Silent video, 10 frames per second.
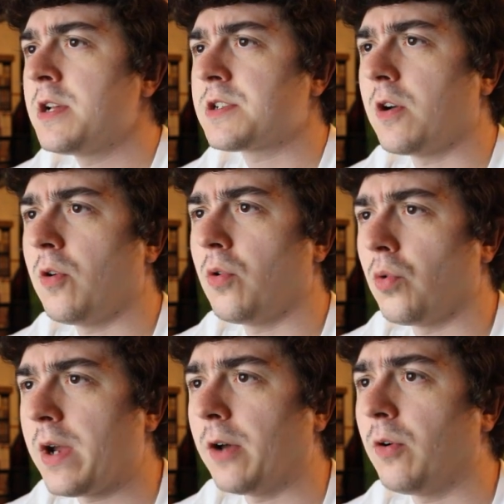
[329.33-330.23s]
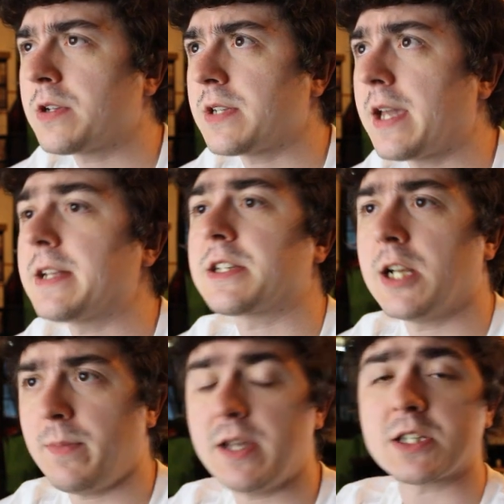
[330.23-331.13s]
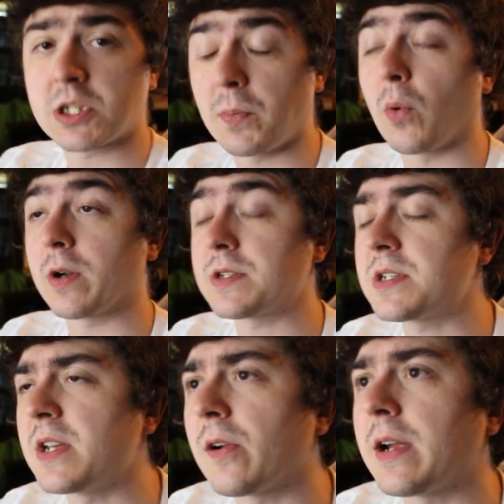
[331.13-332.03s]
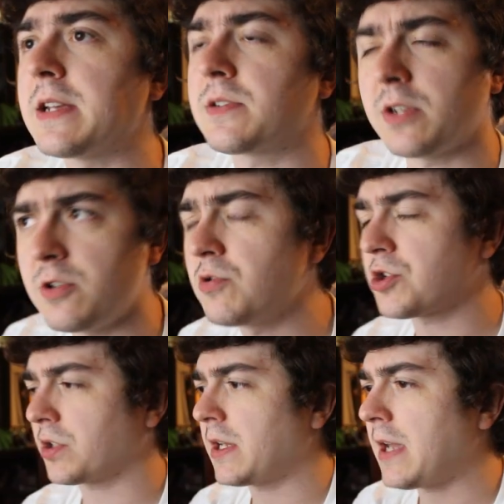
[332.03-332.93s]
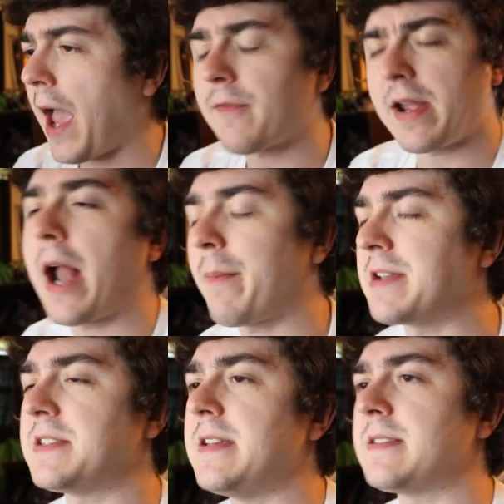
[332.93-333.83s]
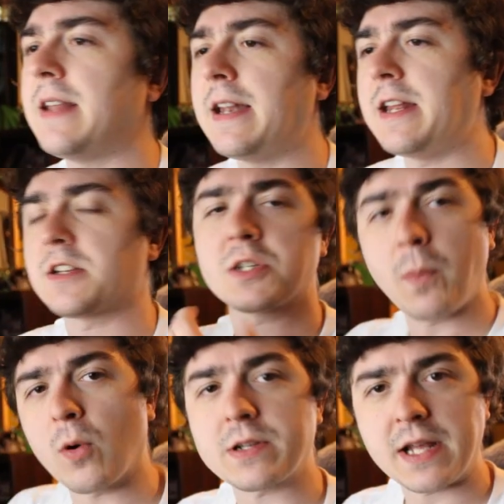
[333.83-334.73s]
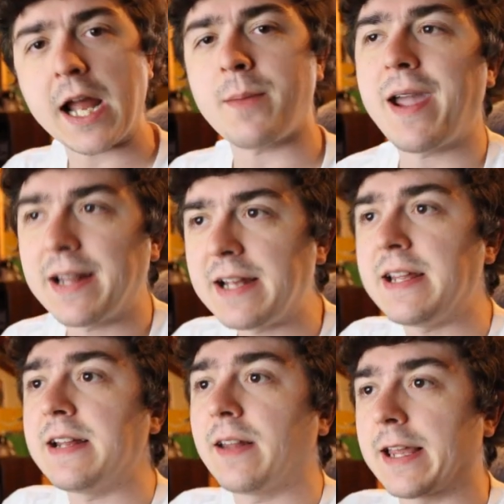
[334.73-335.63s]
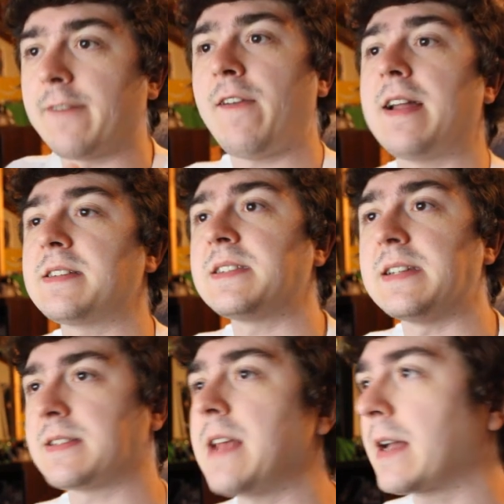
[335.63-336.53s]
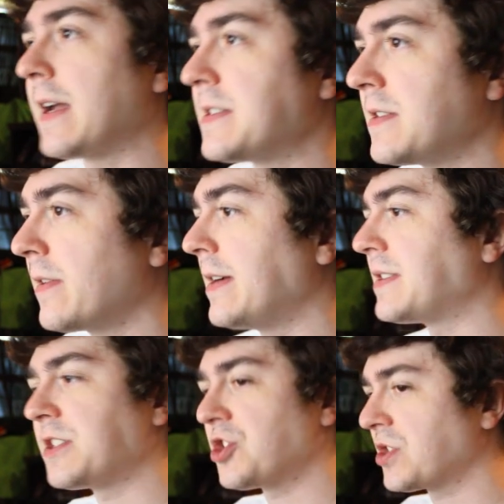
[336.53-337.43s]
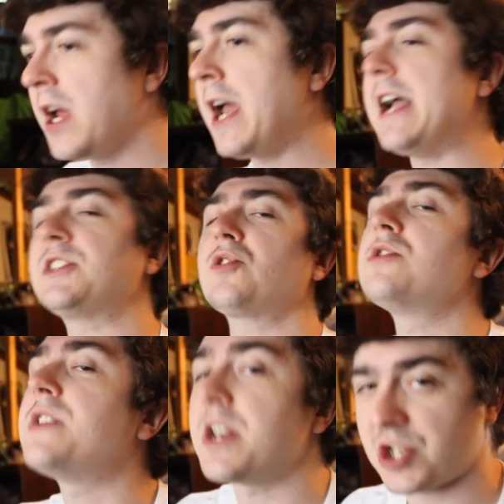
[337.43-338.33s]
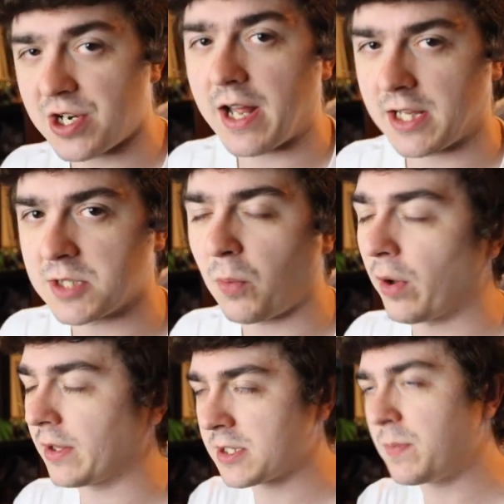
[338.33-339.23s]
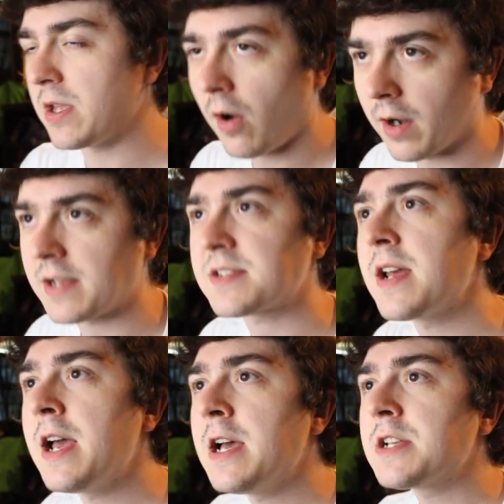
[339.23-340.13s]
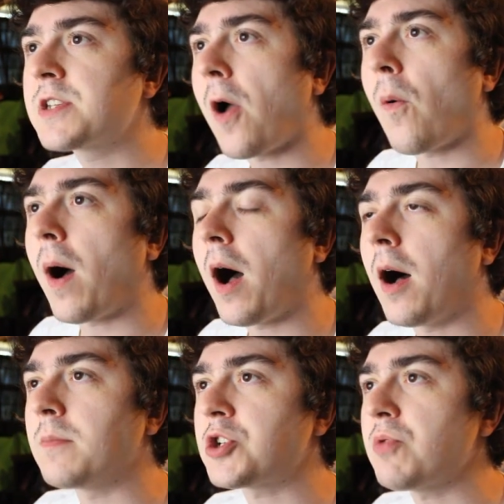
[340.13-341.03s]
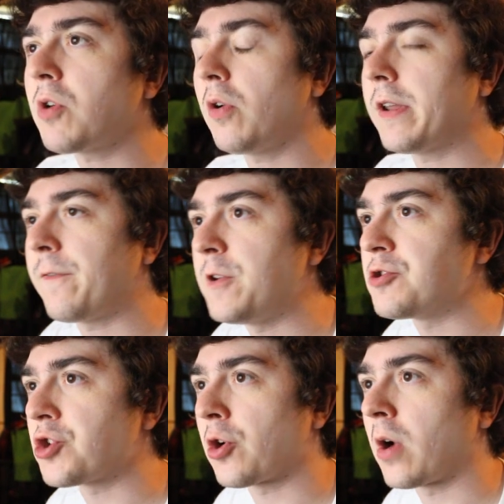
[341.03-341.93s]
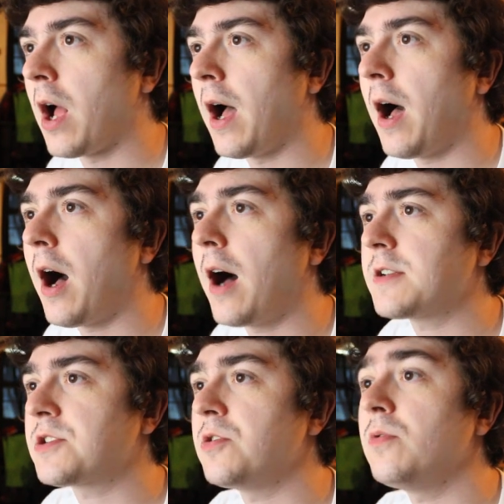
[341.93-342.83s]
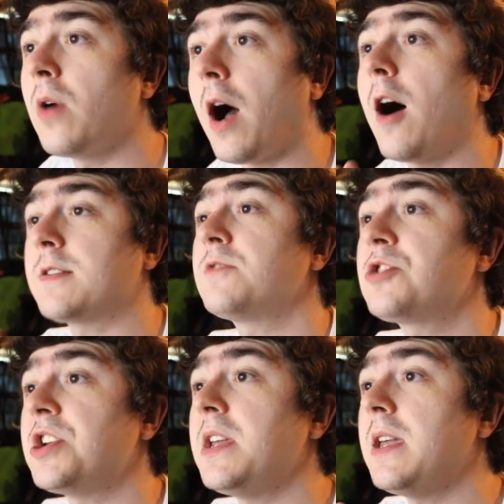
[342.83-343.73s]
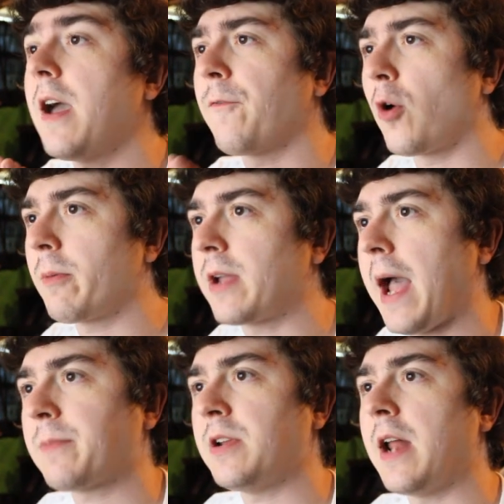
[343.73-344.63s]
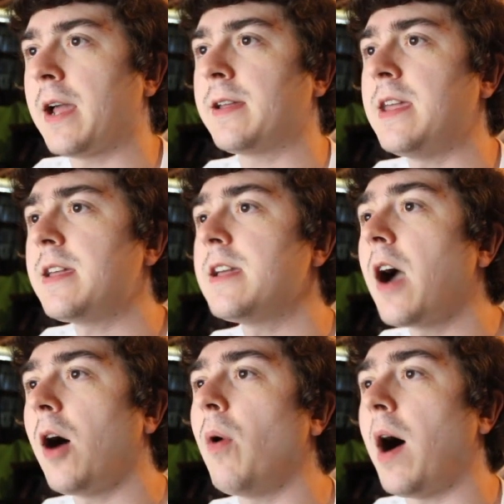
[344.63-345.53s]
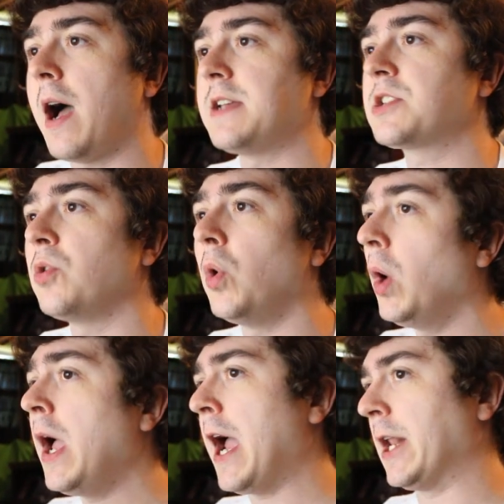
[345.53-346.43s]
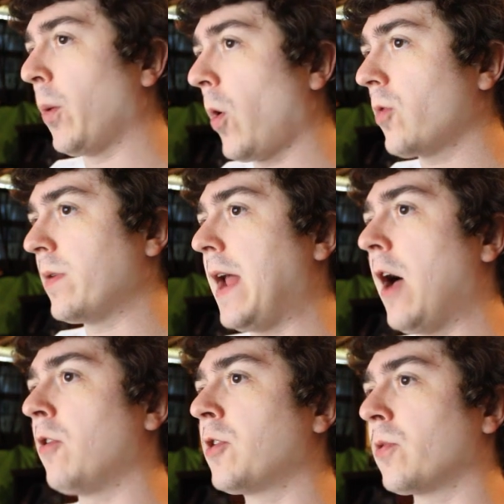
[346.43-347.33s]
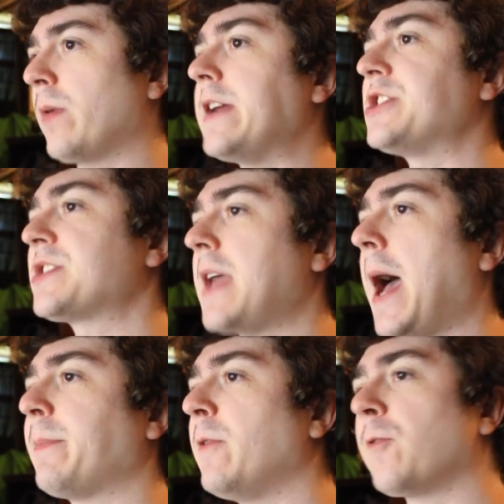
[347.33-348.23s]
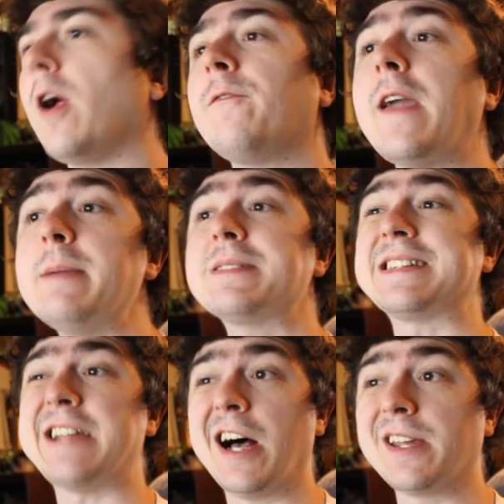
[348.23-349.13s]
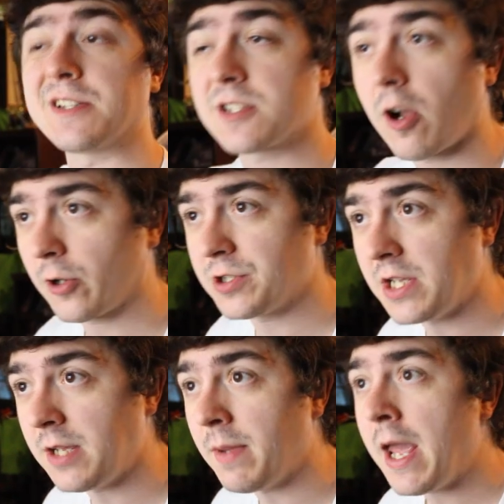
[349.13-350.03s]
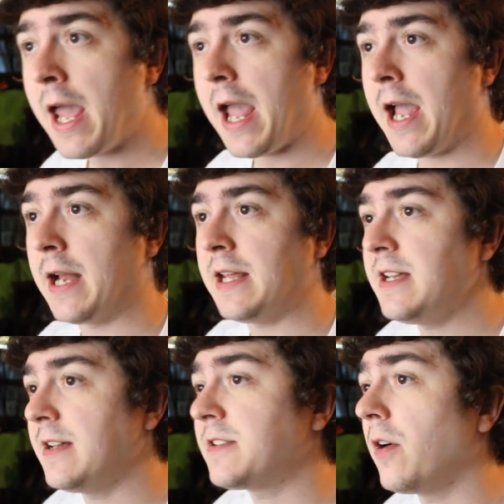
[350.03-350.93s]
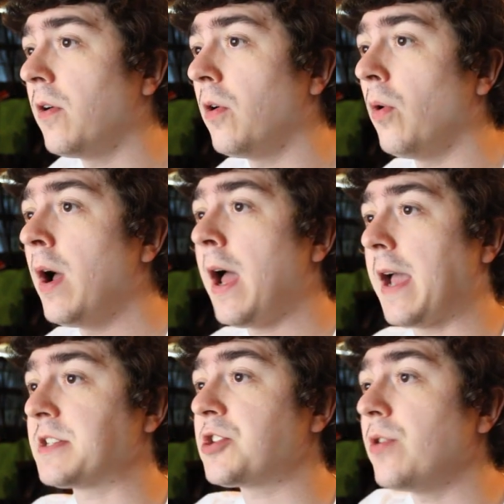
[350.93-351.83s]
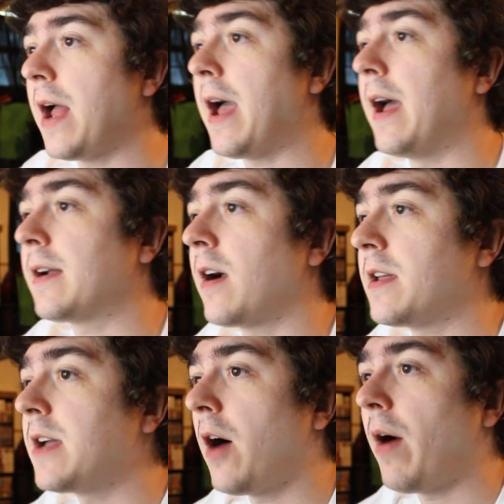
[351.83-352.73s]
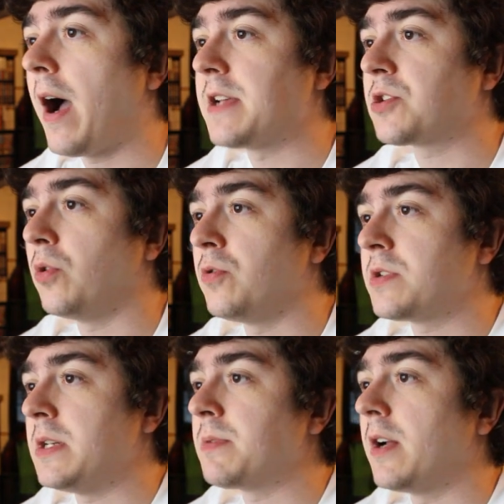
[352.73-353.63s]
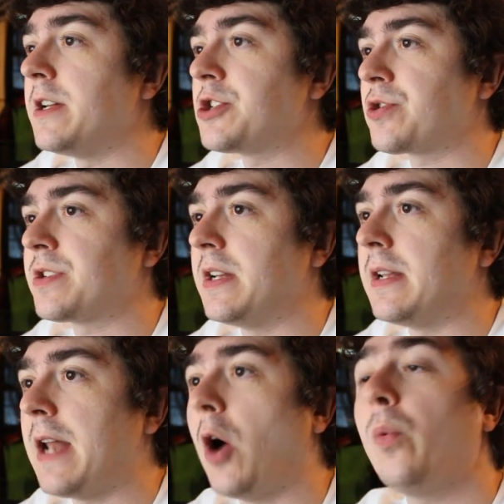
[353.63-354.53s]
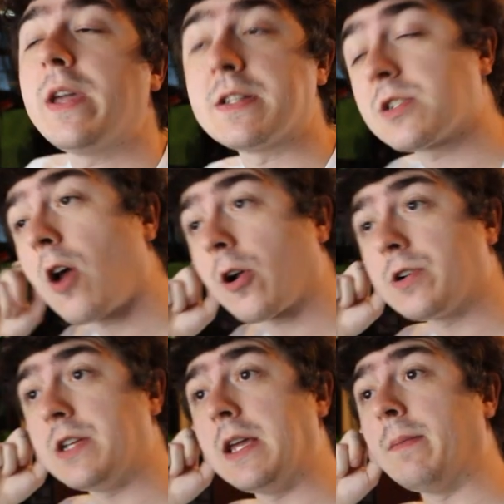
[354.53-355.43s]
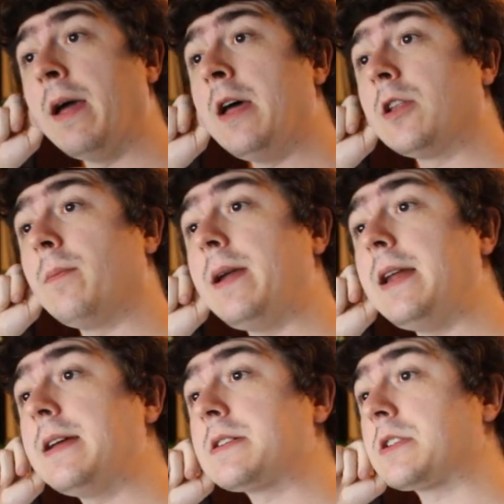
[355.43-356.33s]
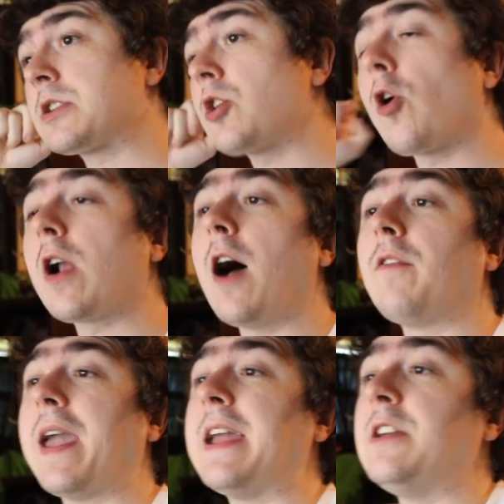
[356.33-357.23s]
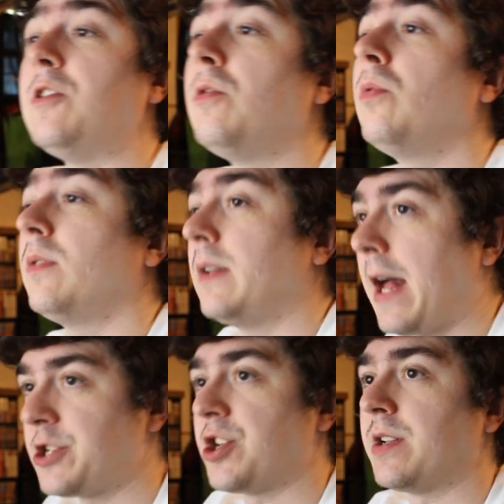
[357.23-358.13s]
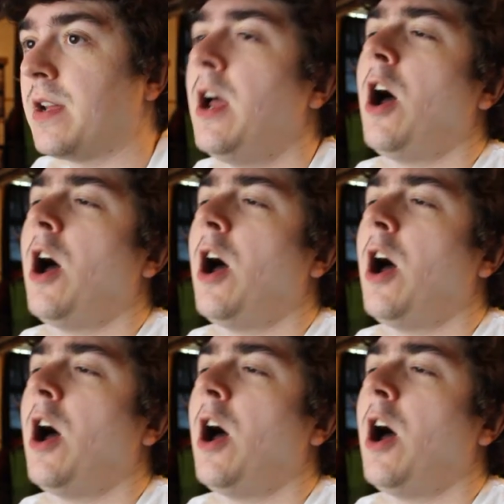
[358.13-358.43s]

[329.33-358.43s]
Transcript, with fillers: So it looks like it's going to be a sports series. Usually every anime anime season. They need a sports anime and they need like a fantasy isekai series. It's just it's tradition at this point. Let's be honest. So um, shoot goal to the future. Uh, Atsu Asushi, a former captain at Kakegawa High School and the world-renowned courageous captain for a famous Italian soccer team, and Hideto, a student at Kakegawa High School who seems uninterested in now weakened soccer team. Their meeting is the start of a new legend.